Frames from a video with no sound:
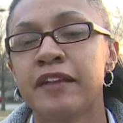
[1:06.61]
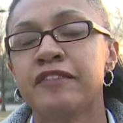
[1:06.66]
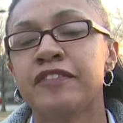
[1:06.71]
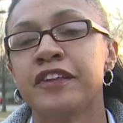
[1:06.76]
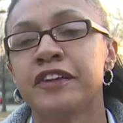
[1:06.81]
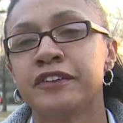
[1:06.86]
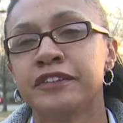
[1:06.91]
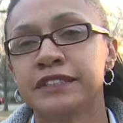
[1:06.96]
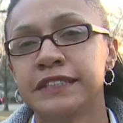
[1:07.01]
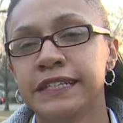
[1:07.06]
if
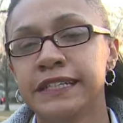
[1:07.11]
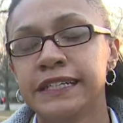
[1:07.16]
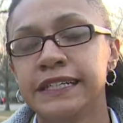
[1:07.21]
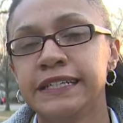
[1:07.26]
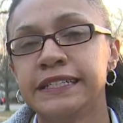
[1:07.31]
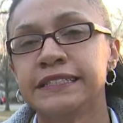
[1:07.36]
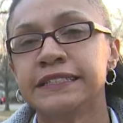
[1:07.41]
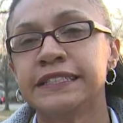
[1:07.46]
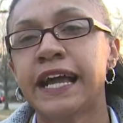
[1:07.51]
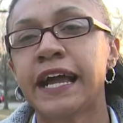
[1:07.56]
there is
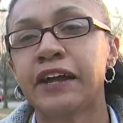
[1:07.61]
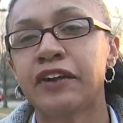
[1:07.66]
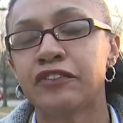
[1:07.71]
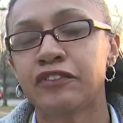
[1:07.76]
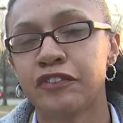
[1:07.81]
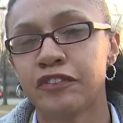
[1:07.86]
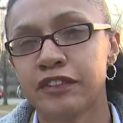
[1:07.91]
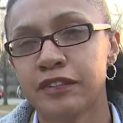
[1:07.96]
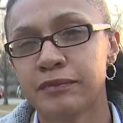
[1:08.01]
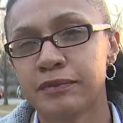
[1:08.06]
any desire
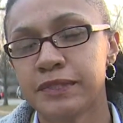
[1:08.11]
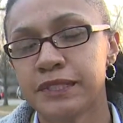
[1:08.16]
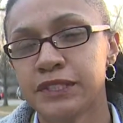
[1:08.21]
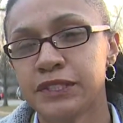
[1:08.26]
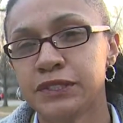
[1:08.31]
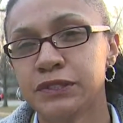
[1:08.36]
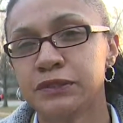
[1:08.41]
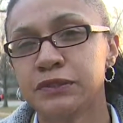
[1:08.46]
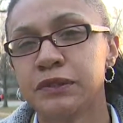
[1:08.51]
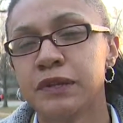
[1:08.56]
for them
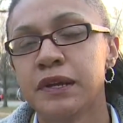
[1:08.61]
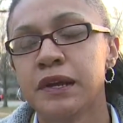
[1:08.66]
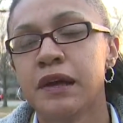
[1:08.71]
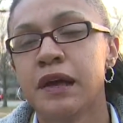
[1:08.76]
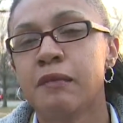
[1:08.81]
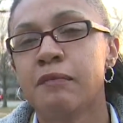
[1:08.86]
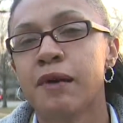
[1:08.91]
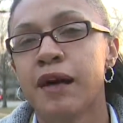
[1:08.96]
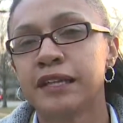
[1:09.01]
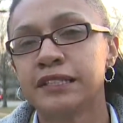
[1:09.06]
to
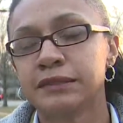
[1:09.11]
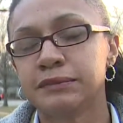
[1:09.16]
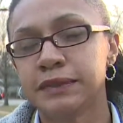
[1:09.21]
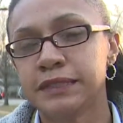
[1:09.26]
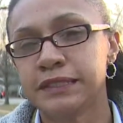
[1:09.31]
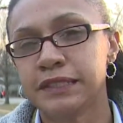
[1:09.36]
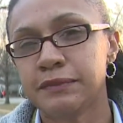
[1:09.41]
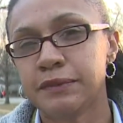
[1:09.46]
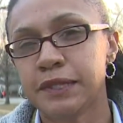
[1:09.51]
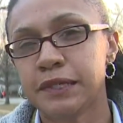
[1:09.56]

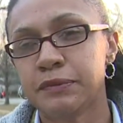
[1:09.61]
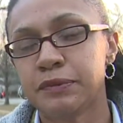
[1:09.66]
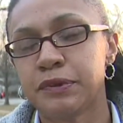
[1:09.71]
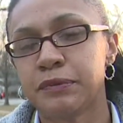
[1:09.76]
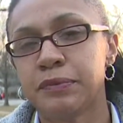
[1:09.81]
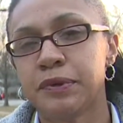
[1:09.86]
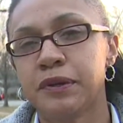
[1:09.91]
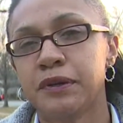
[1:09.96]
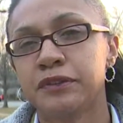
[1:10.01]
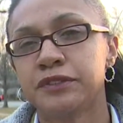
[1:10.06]
possibly submit a
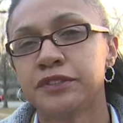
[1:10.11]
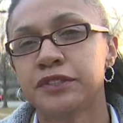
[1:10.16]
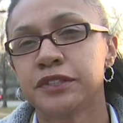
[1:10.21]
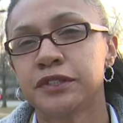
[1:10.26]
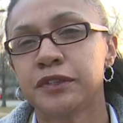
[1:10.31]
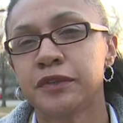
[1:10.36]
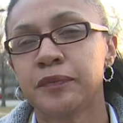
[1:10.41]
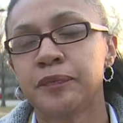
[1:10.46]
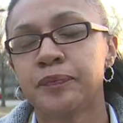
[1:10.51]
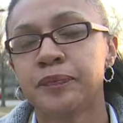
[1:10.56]
proposal.